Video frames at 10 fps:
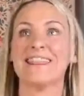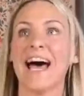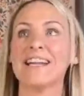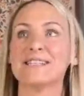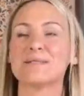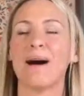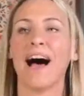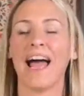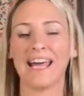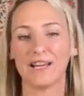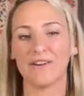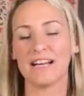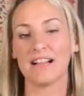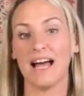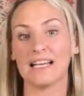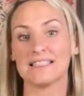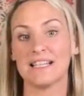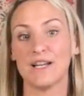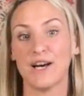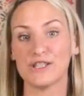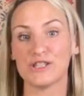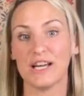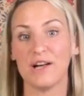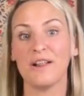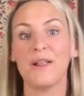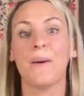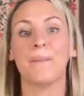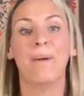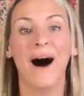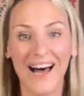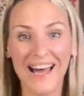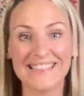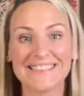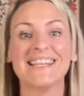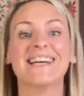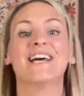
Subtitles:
that is my hand lettering class in a nutshell, but